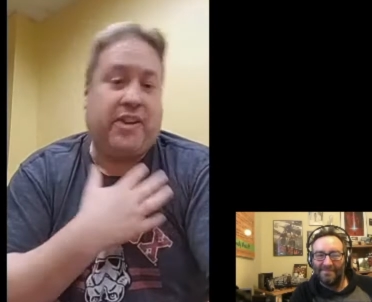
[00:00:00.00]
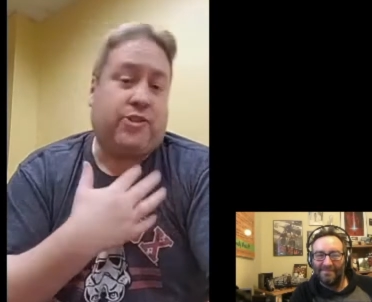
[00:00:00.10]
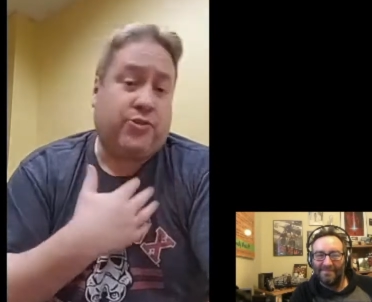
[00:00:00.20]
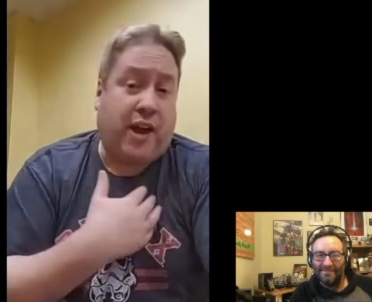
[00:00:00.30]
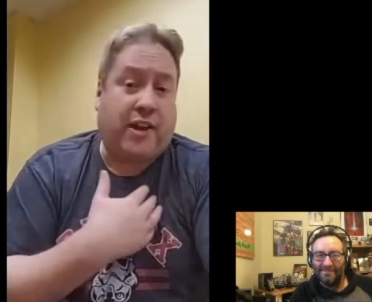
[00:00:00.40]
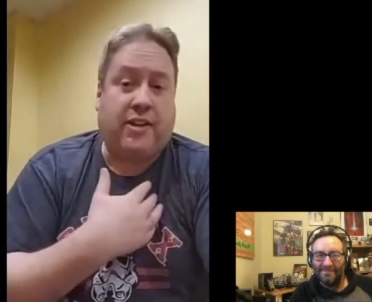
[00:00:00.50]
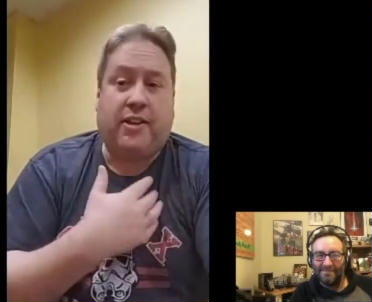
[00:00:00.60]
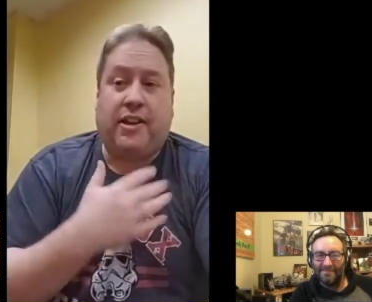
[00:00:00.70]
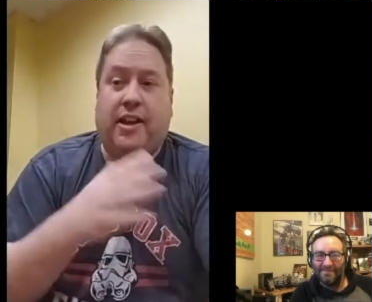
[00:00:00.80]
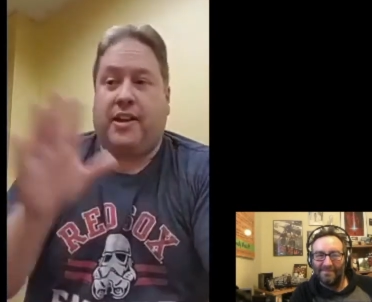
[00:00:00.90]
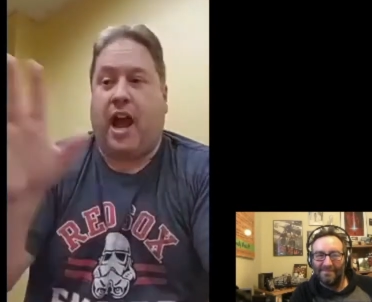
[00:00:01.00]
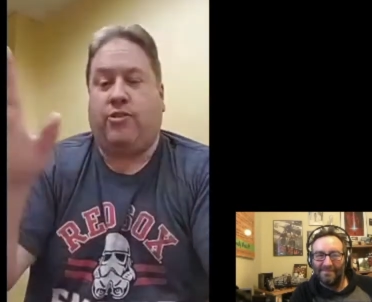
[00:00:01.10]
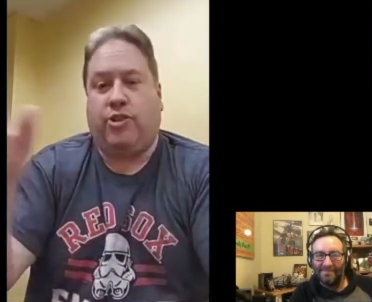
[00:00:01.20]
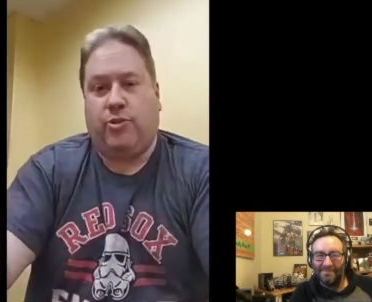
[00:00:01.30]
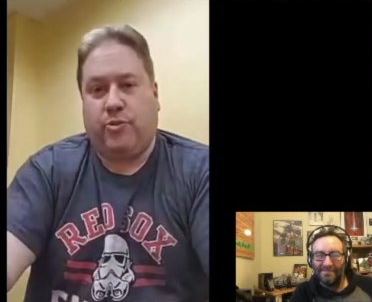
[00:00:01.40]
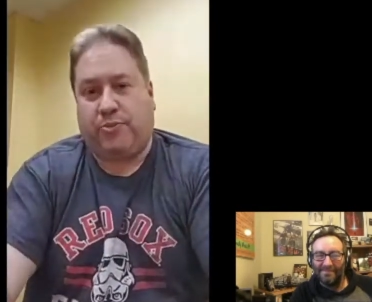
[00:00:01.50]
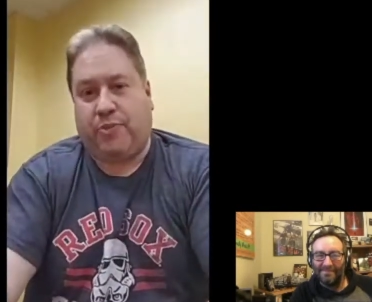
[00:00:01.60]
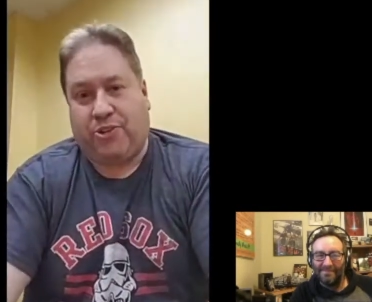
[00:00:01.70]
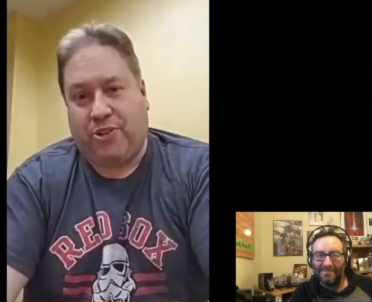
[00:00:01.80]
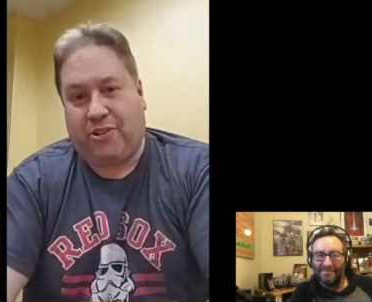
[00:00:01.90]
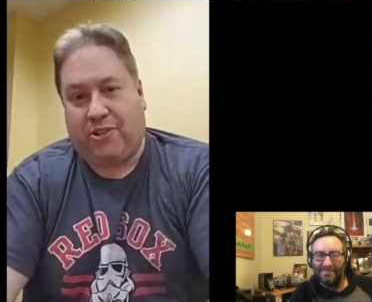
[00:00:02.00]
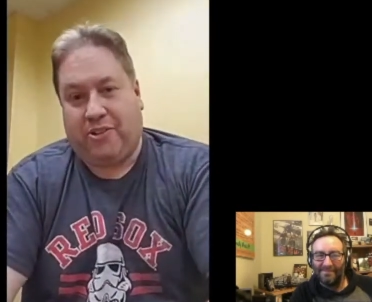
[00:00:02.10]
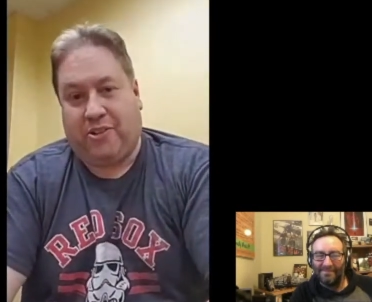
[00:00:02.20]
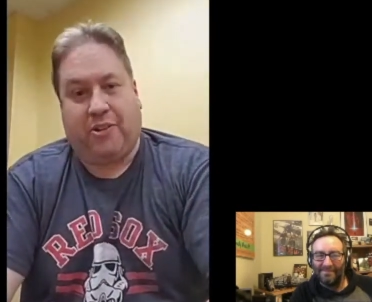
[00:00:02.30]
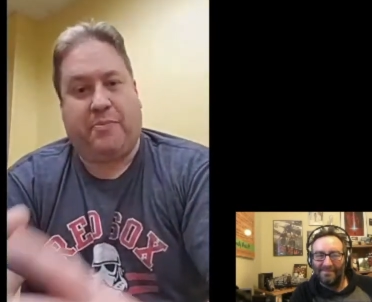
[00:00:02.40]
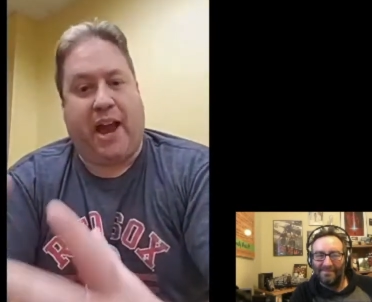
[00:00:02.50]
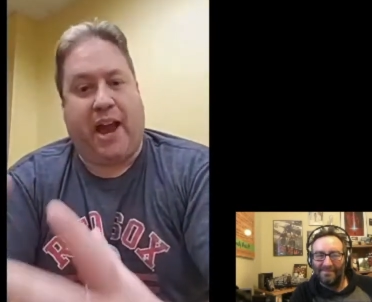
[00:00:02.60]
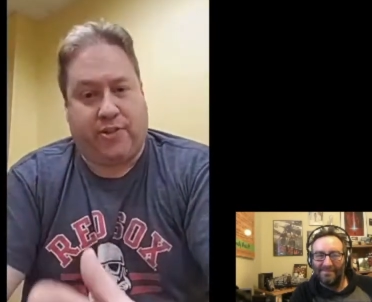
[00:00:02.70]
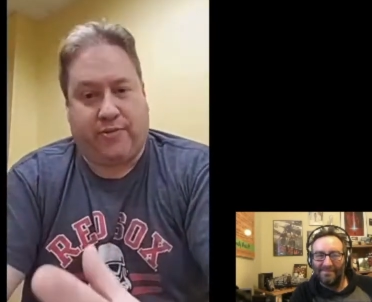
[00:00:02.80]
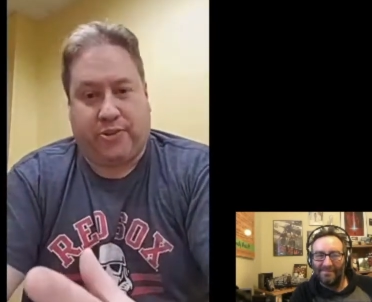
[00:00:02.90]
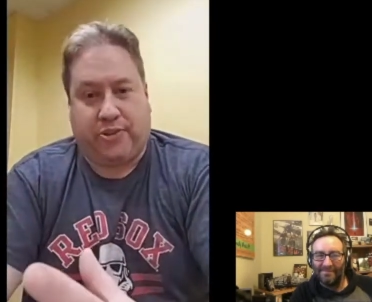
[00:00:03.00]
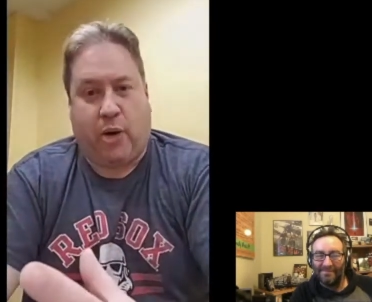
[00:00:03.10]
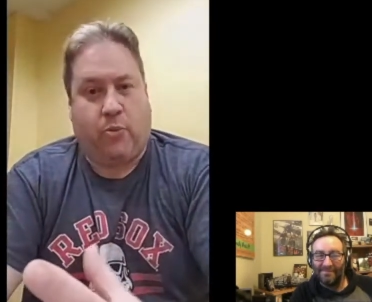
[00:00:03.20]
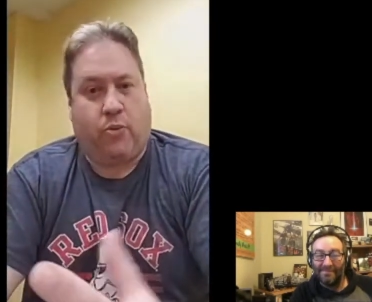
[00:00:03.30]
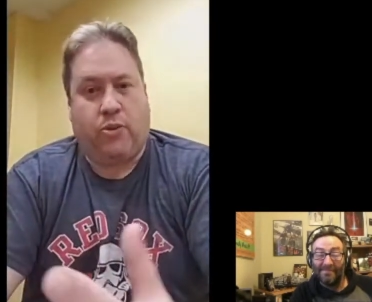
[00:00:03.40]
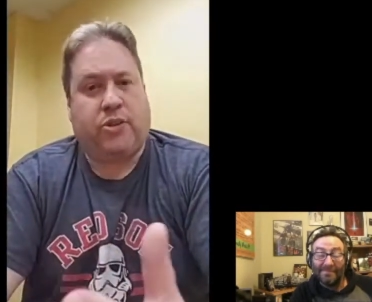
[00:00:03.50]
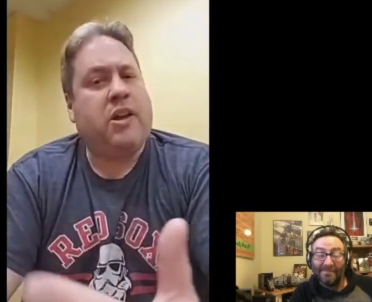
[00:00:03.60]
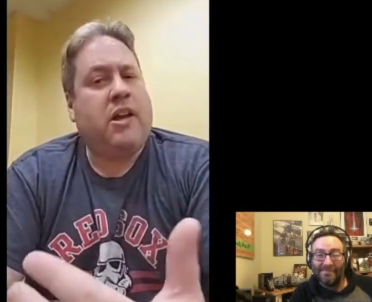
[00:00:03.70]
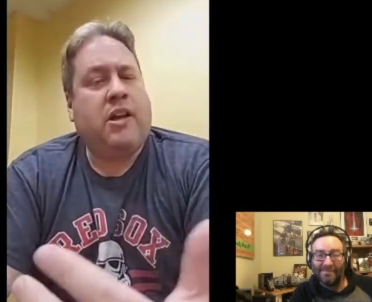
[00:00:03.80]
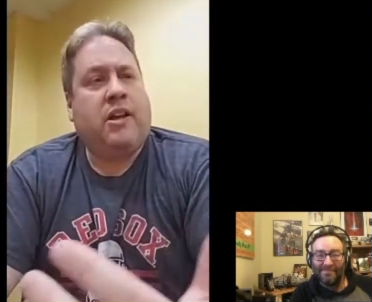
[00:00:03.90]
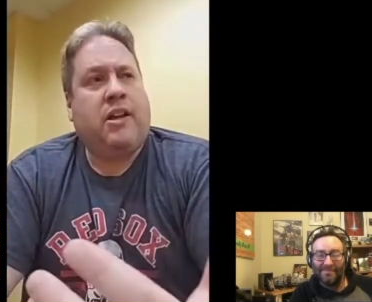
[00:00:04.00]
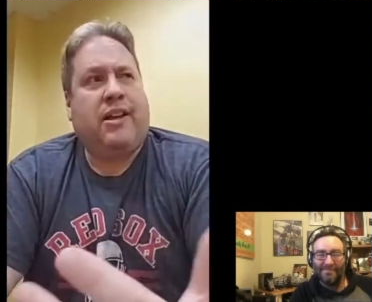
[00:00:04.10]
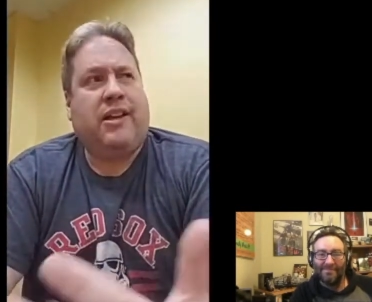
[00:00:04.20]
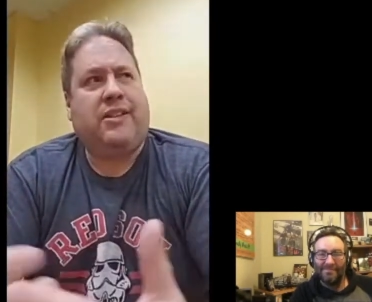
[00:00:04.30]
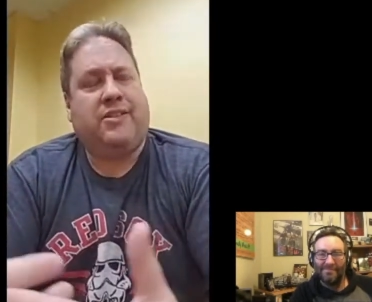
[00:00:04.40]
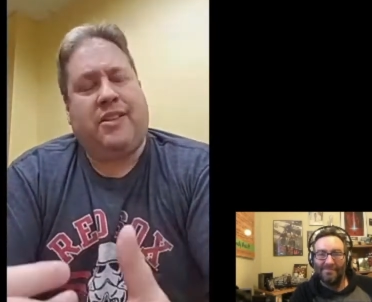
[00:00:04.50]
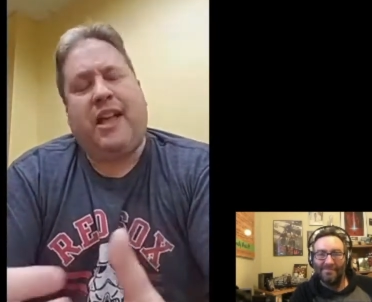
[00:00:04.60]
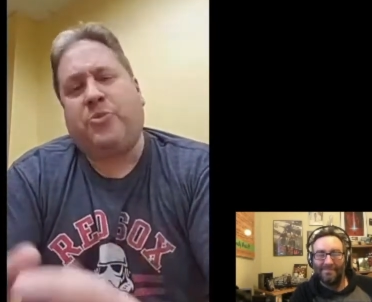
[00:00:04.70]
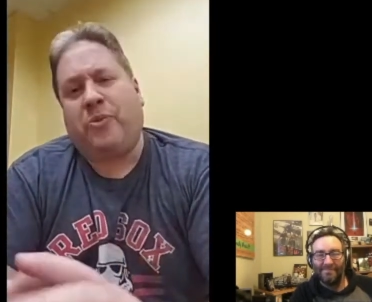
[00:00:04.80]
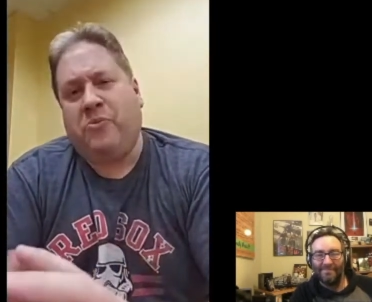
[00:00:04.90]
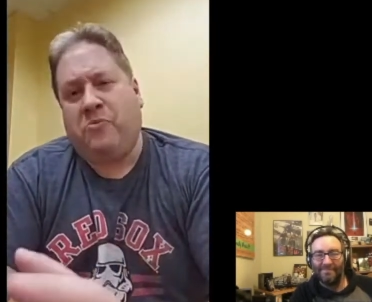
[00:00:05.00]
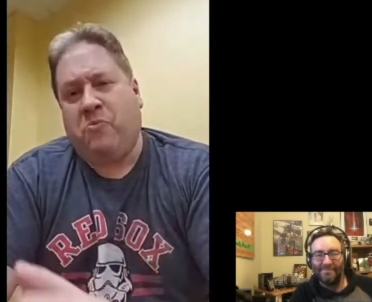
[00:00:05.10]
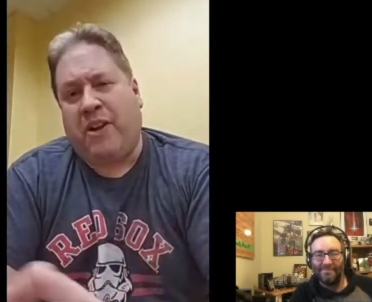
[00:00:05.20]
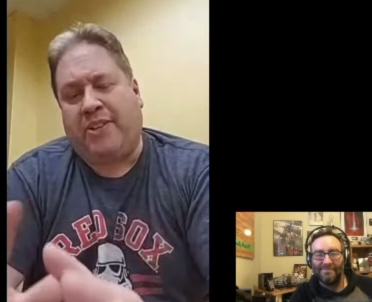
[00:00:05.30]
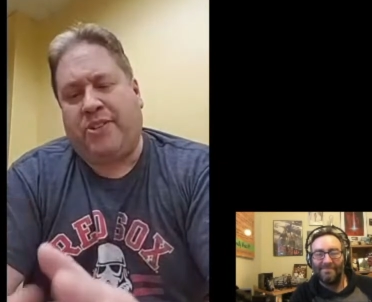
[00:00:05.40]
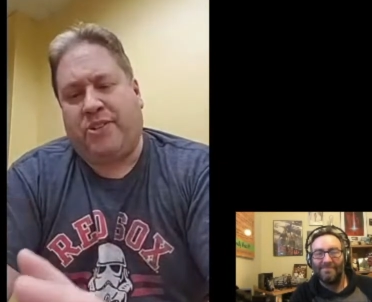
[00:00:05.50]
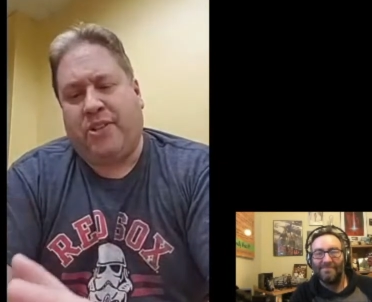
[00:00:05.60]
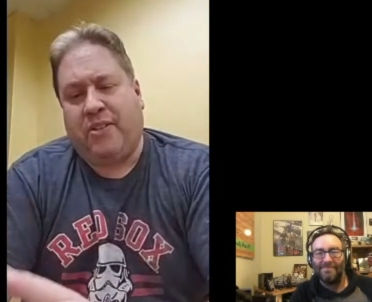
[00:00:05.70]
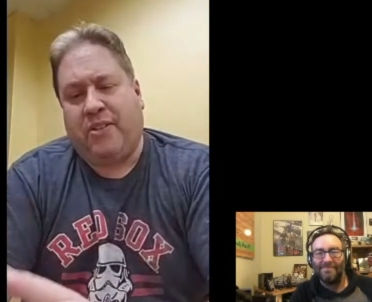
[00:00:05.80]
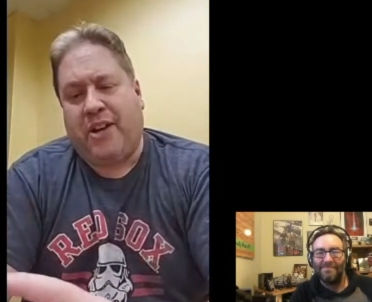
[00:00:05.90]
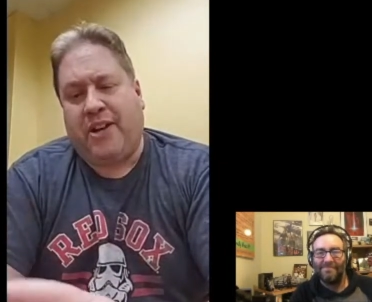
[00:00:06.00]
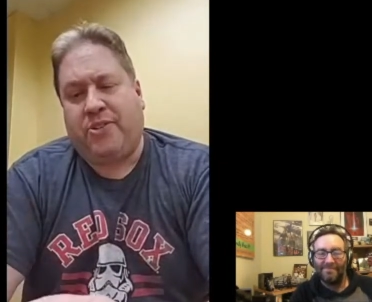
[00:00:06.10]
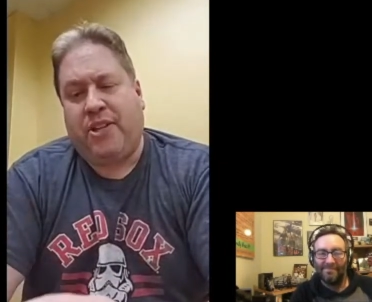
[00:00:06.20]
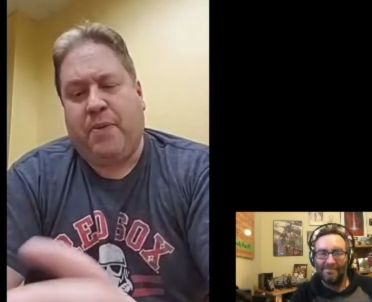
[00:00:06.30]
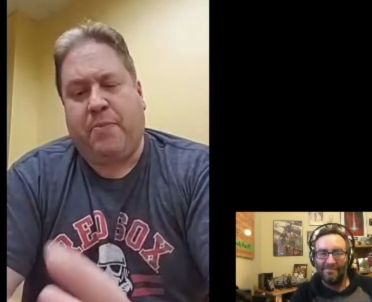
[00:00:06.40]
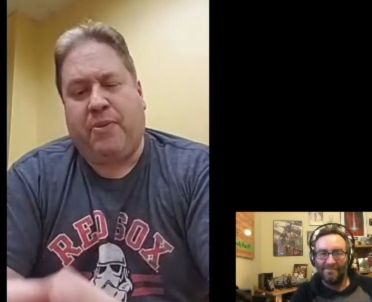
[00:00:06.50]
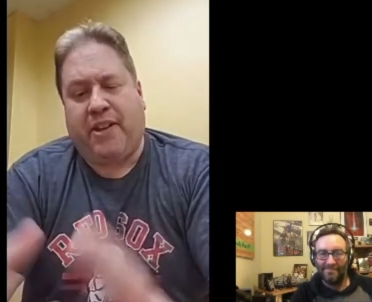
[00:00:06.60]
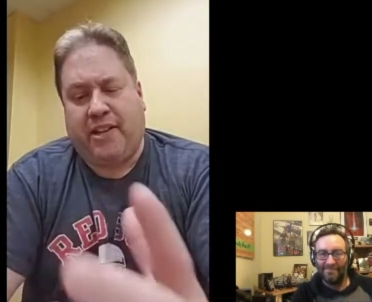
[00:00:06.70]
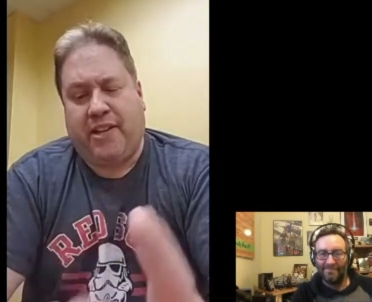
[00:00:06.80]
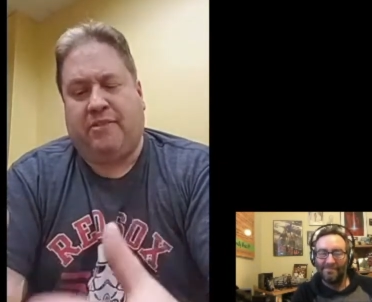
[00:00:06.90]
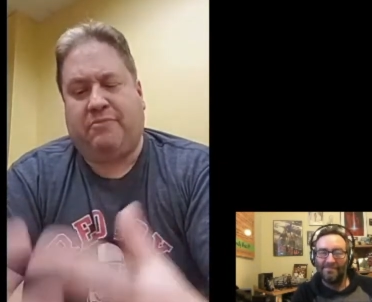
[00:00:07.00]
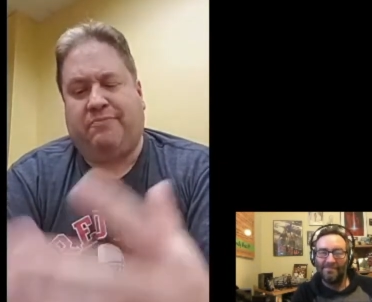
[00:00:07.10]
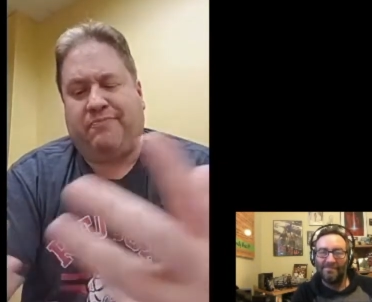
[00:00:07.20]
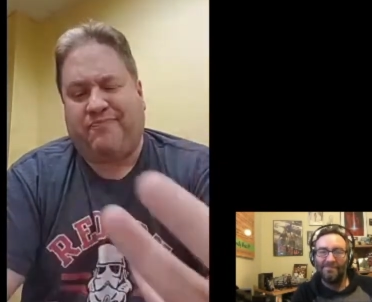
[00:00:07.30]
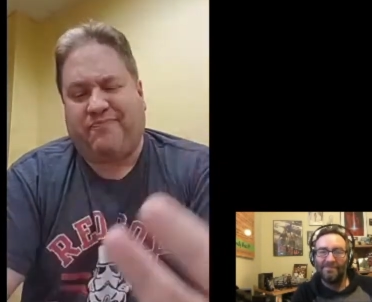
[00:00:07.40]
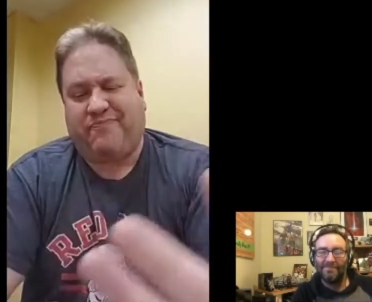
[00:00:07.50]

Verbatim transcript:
Speaker 1: me, it's right. And how do you express your passion for Star Wars? That's what, when I see people getting,